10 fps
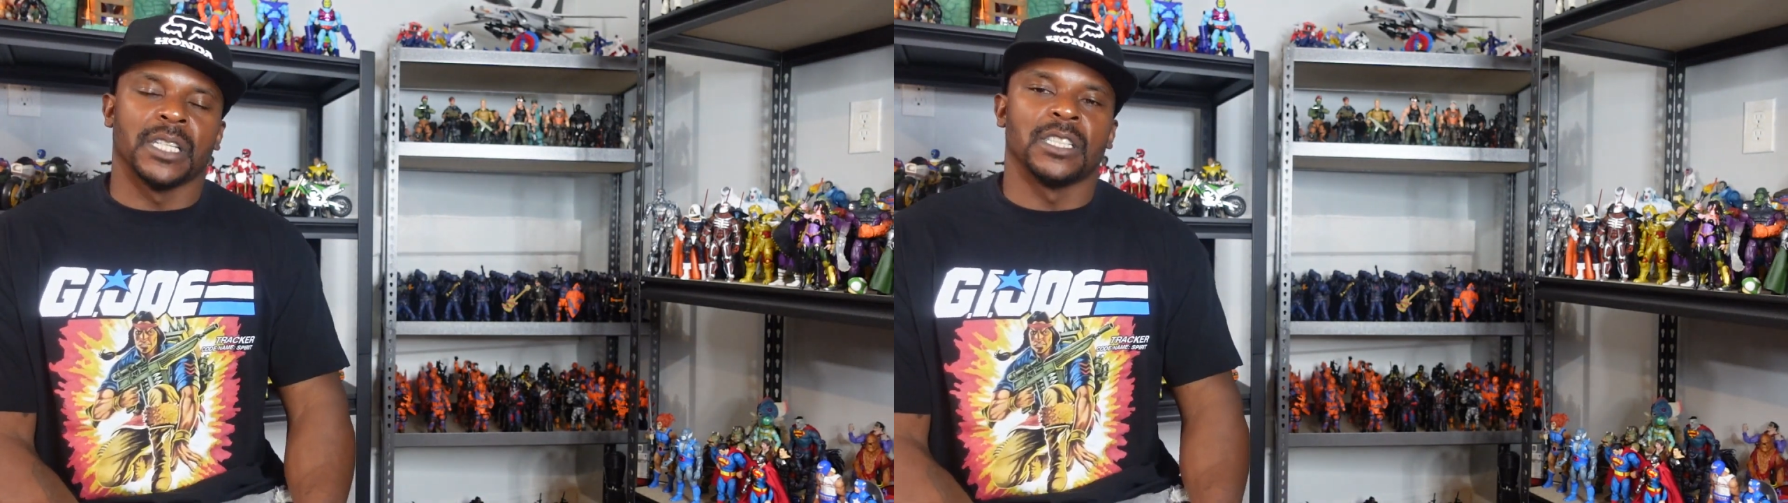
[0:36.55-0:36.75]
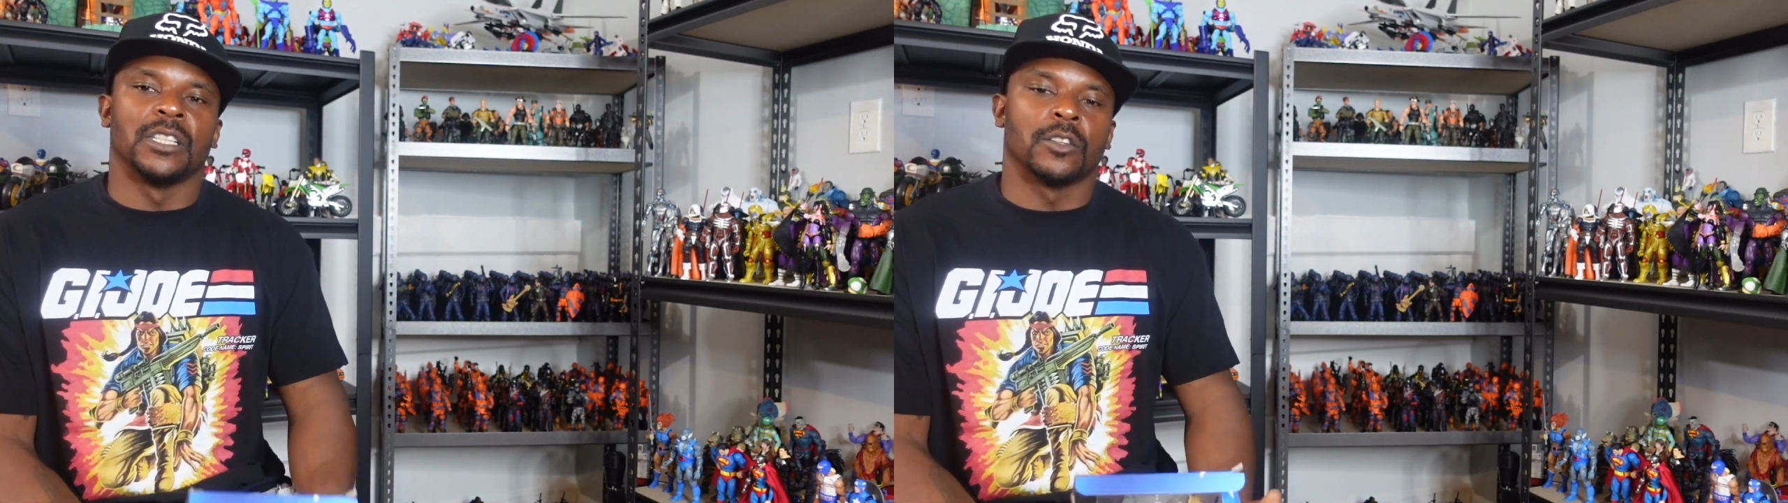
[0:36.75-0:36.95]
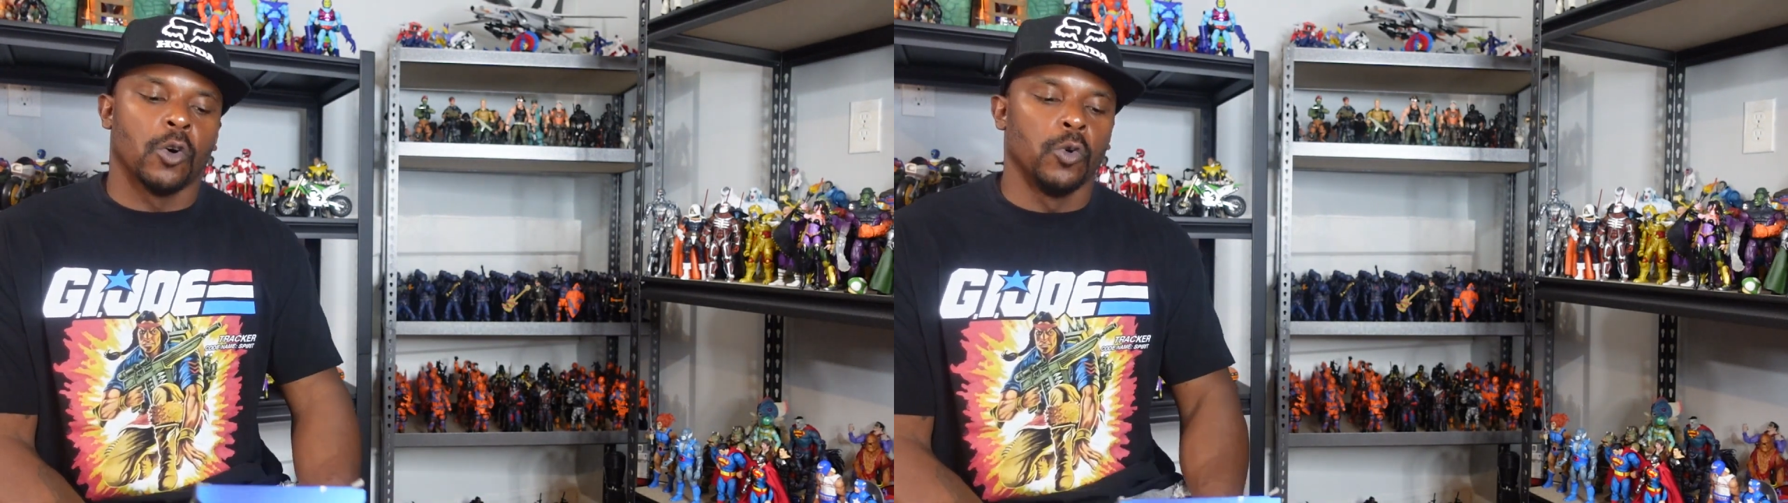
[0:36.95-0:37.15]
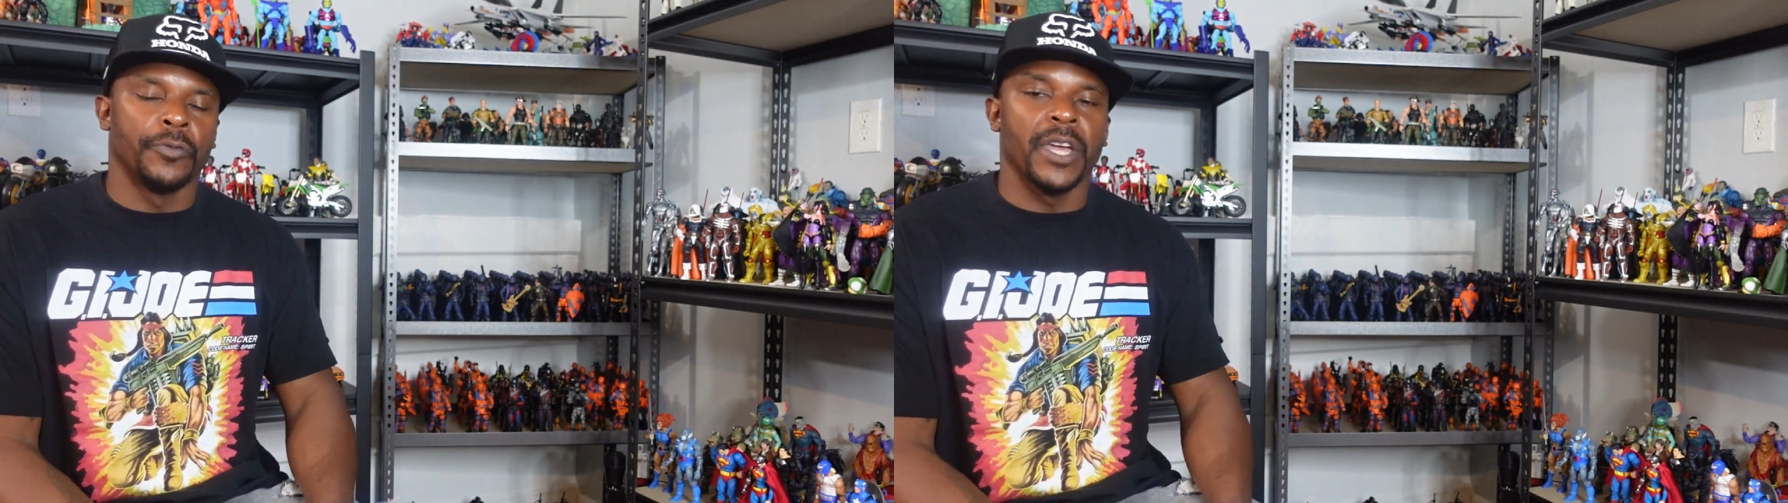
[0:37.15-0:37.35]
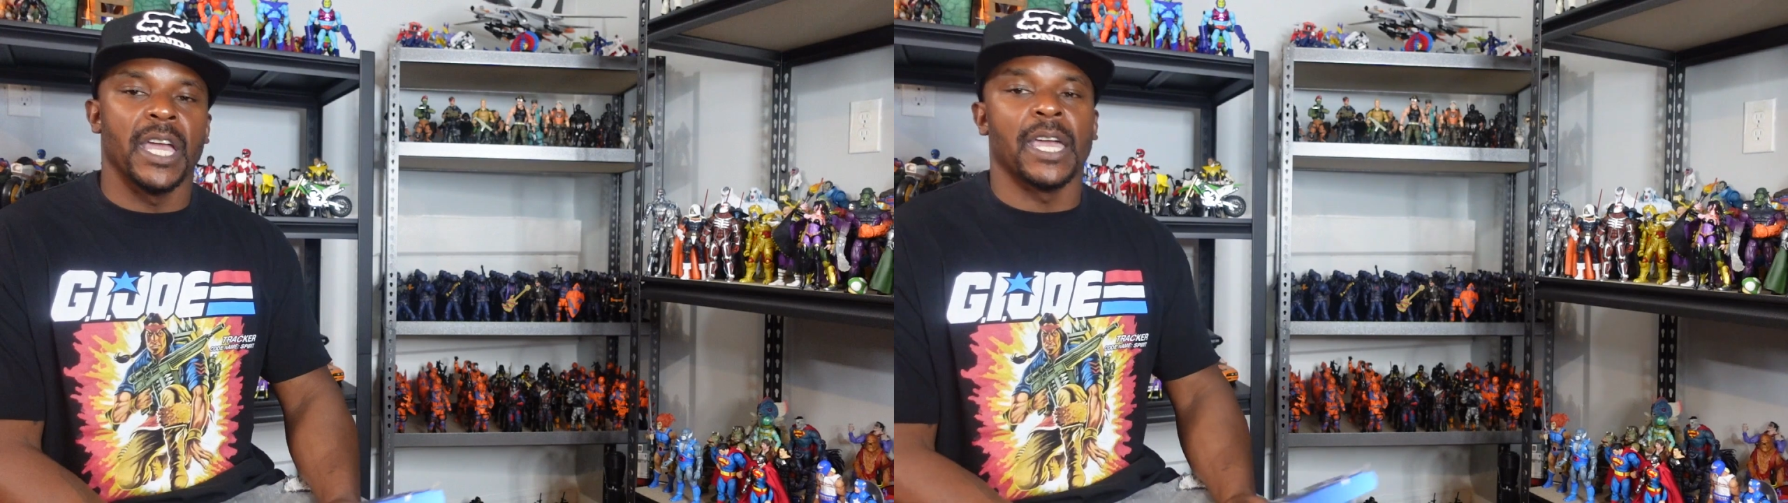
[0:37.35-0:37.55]
and it's a cool
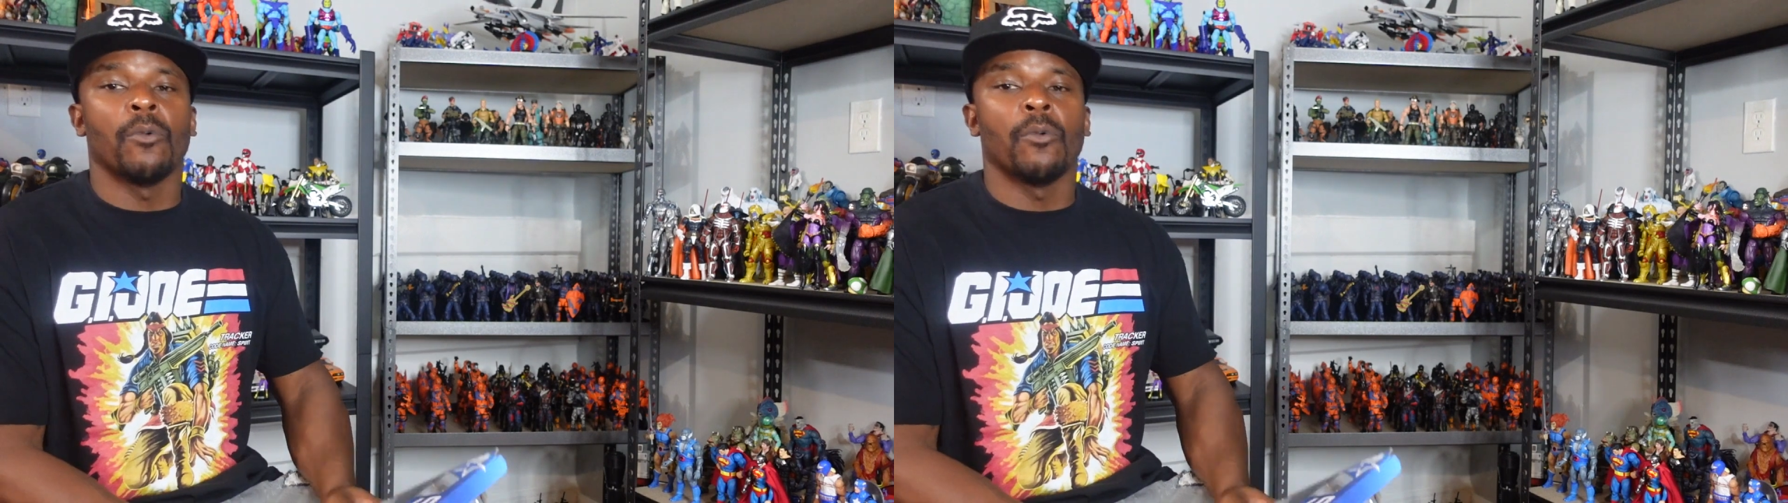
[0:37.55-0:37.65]
thing.